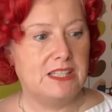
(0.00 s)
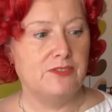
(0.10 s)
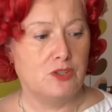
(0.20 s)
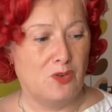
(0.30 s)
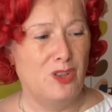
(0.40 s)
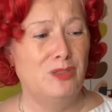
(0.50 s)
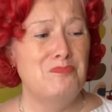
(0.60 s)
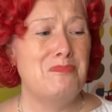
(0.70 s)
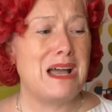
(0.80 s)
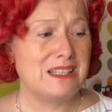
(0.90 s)
So I've got
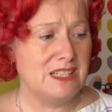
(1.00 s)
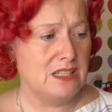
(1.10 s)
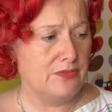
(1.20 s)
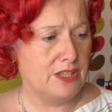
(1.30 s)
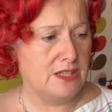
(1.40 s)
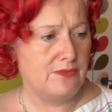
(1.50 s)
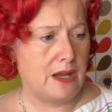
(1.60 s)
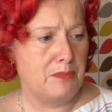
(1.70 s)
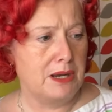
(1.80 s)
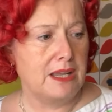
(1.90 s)
masses of this
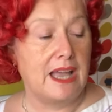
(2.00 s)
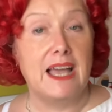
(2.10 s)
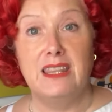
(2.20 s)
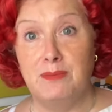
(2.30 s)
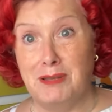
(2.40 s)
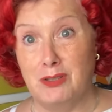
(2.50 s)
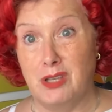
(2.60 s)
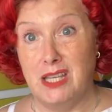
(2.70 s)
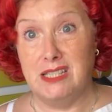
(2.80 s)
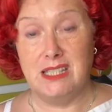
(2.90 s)
fabric and the
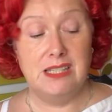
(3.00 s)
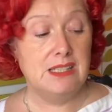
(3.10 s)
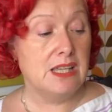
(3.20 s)
pillowcases.